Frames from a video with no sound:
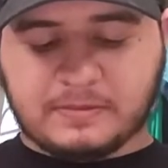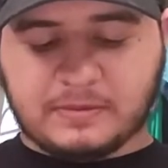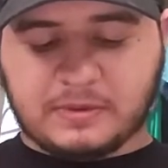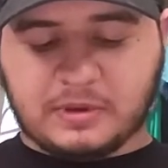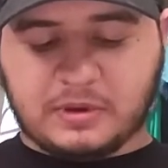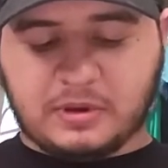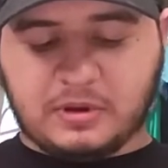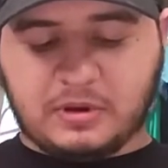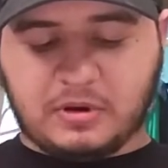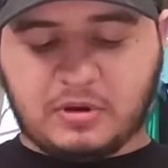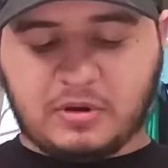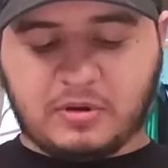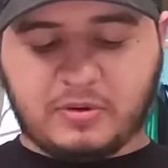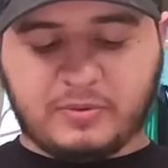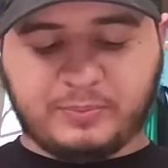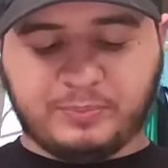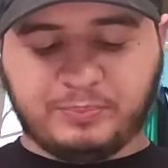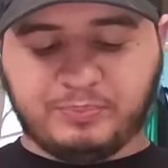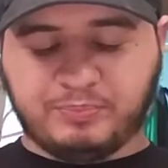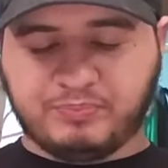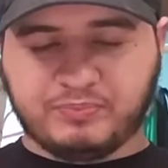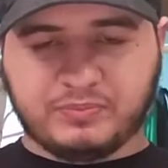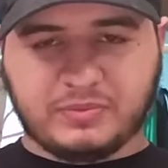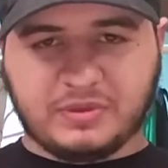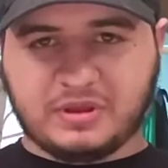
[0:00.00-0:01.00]

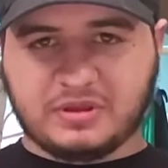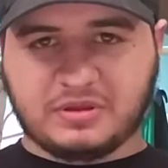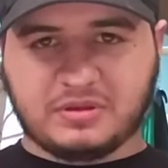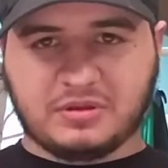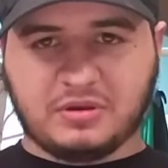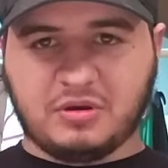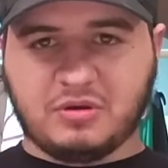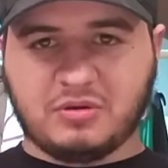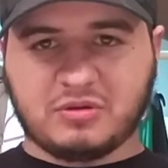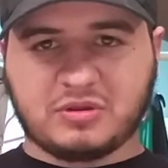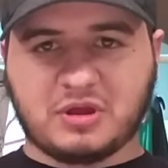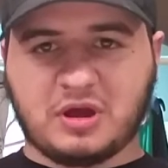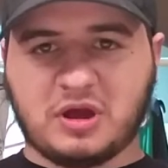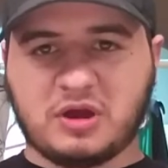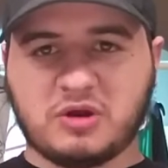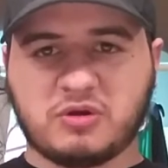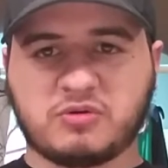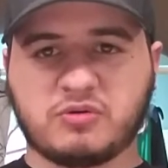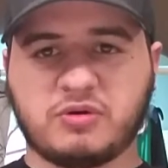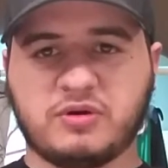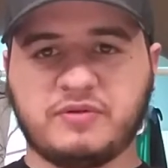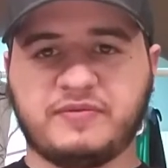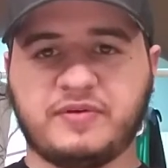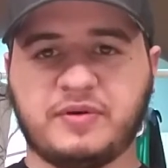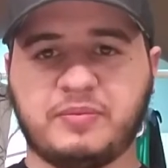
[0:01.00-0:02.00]

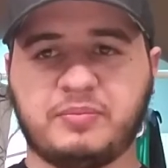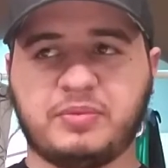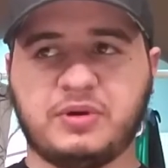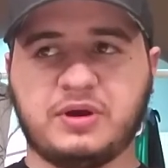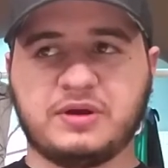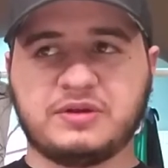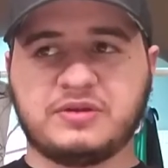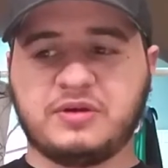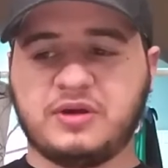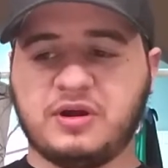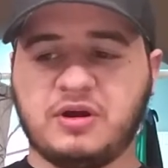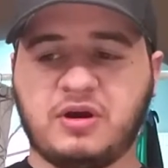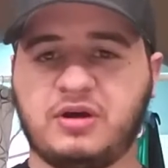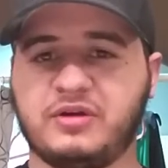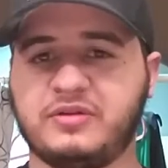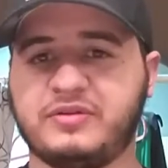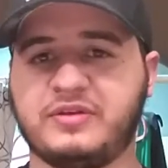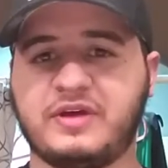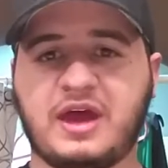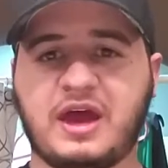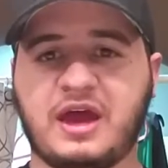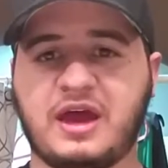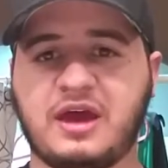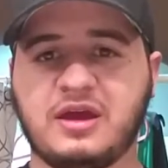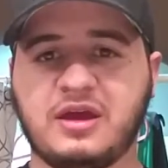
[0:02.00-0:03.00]
$125. You get all
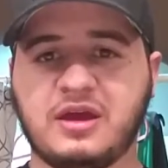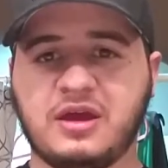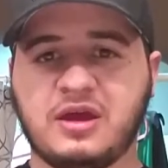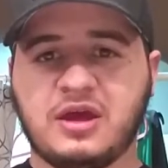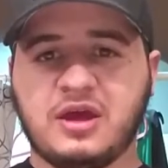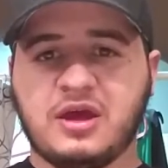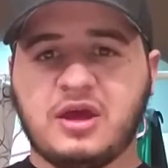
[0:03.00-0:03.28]
that.